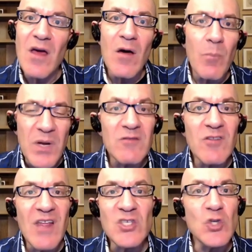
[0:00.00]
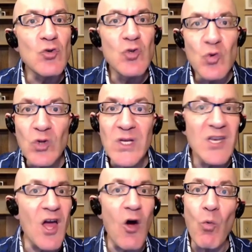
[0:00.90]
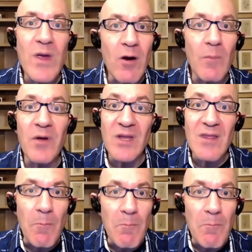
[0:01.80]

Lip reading: but unless you truly know we are building the